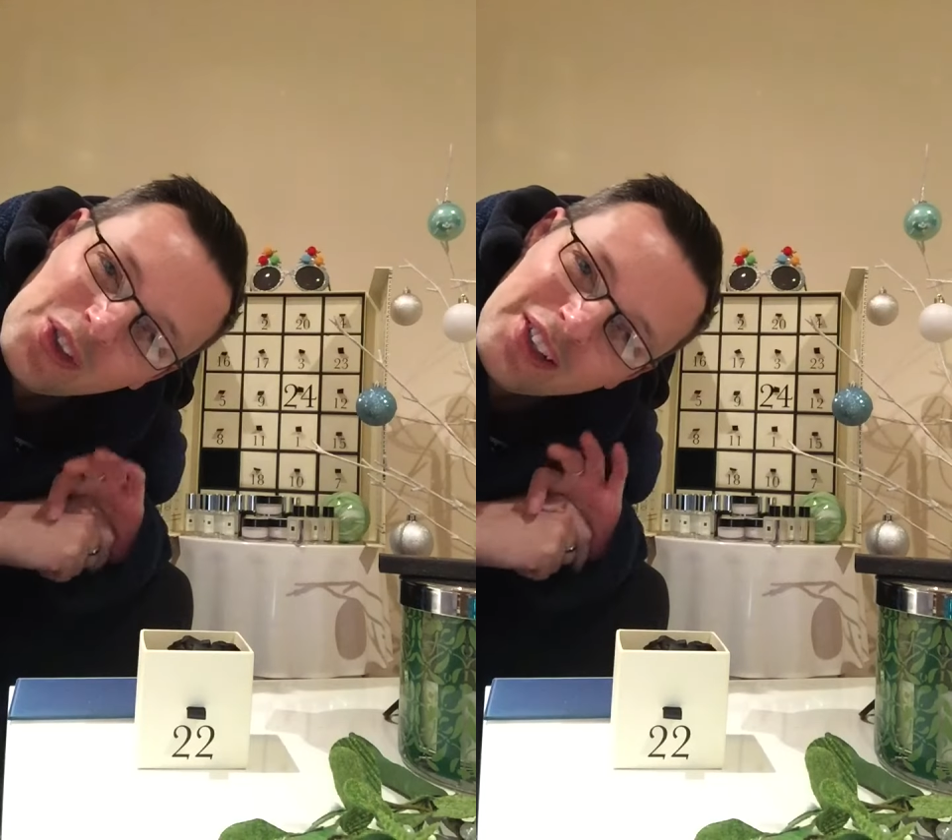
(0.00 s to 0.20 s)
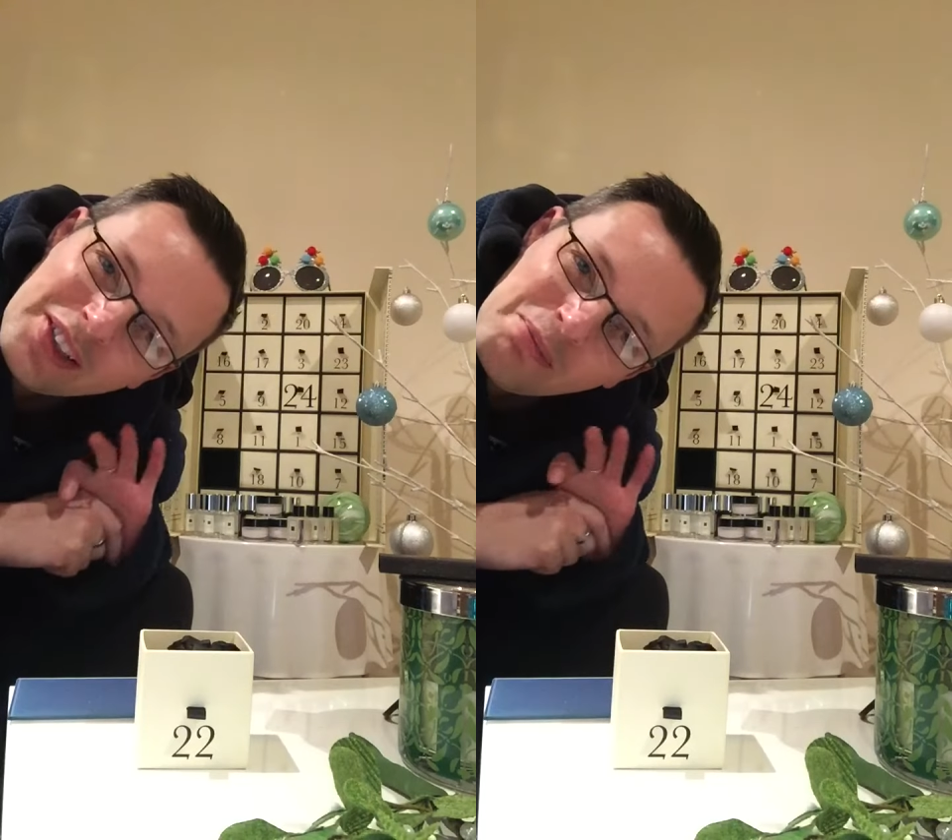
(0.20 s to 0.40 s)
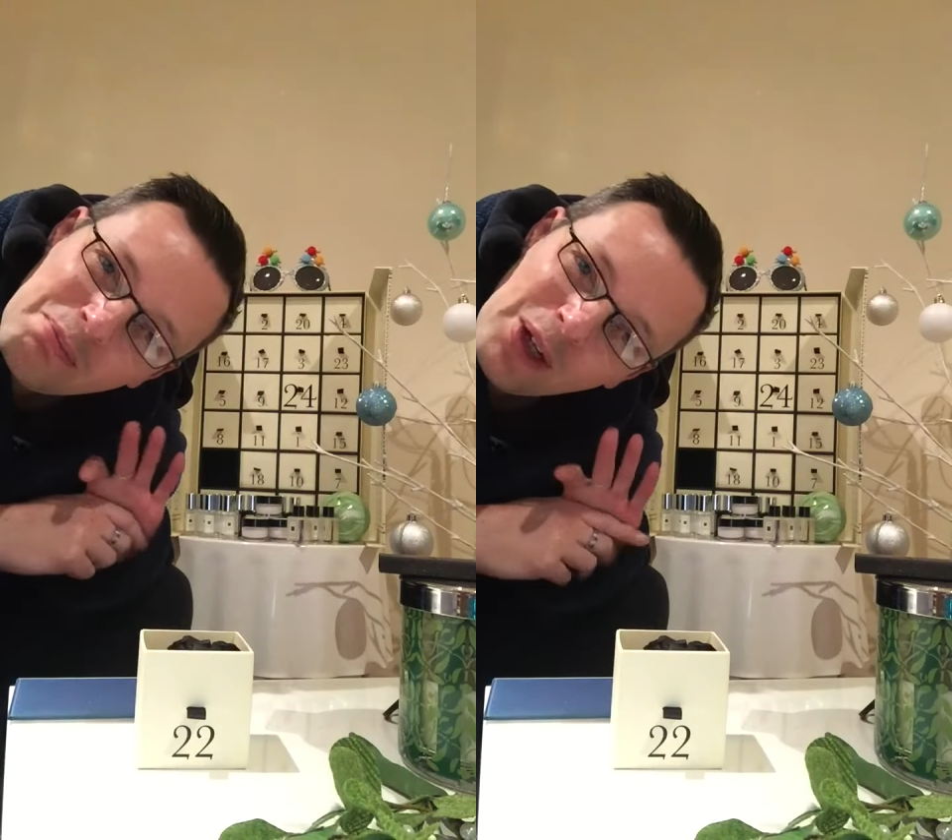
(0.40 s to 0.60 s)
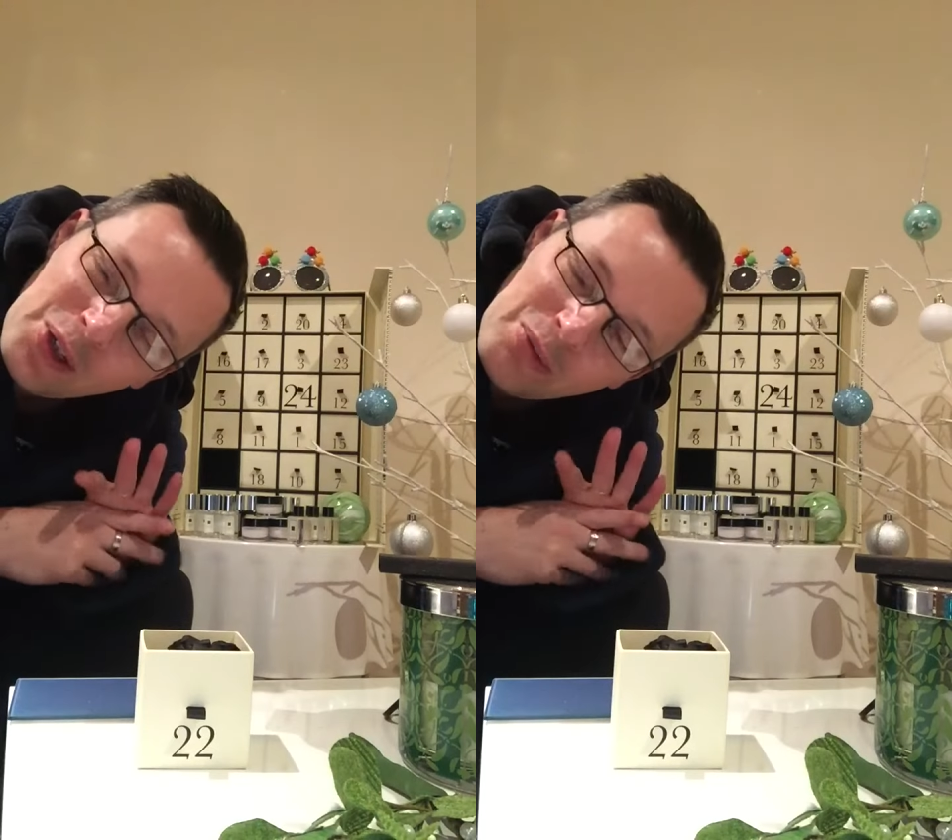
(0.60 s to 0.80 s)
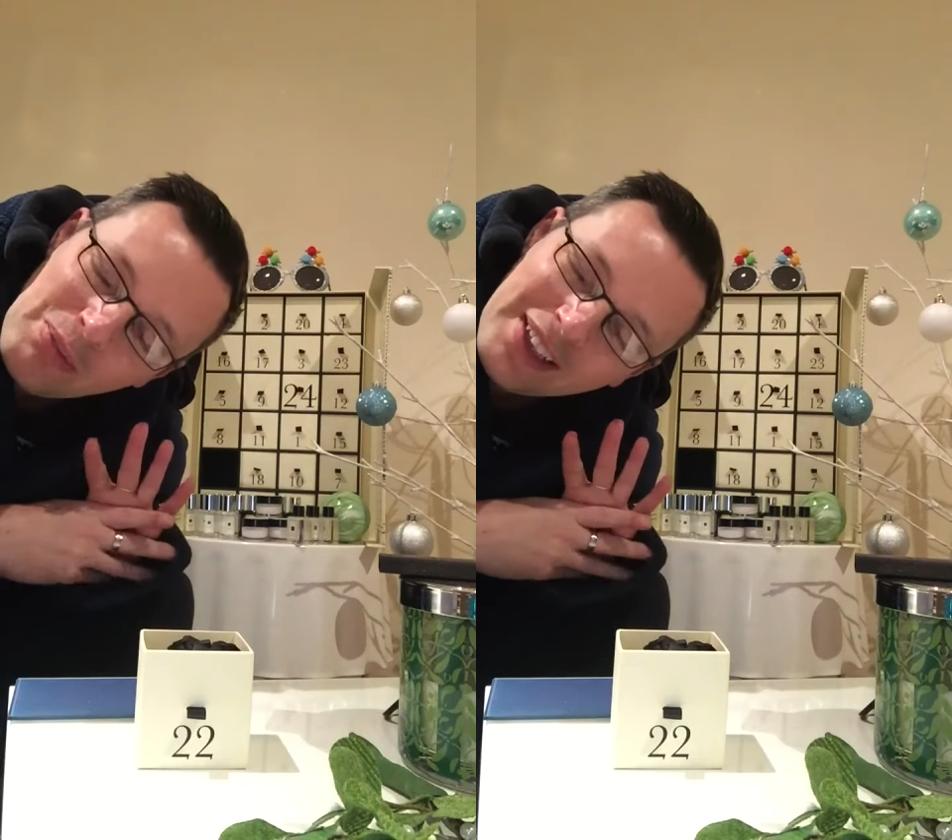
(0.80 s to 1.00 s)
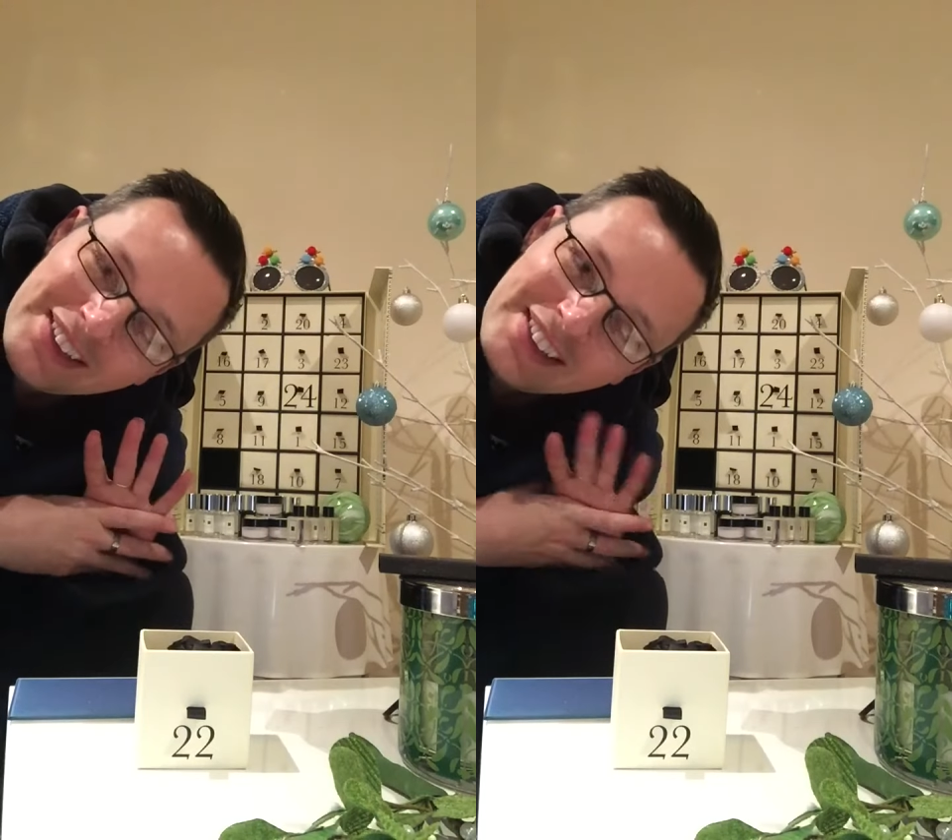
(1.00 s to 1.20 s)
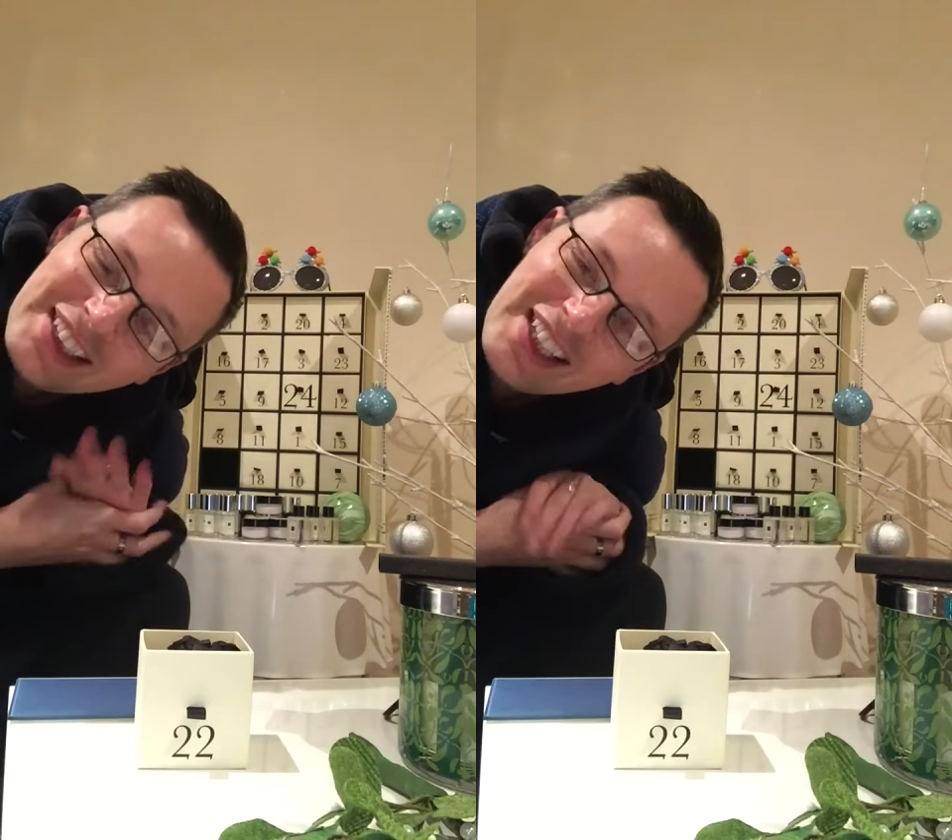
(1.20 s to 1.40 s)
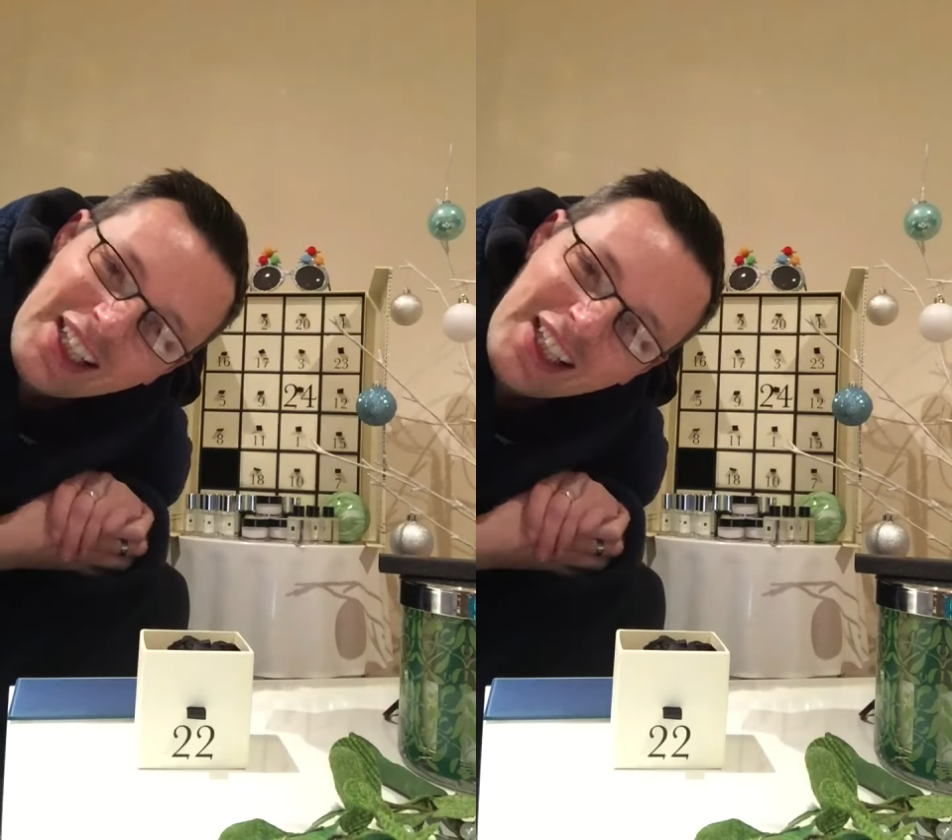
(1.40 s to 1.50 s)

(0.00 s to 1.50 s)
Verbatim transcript: at the moment,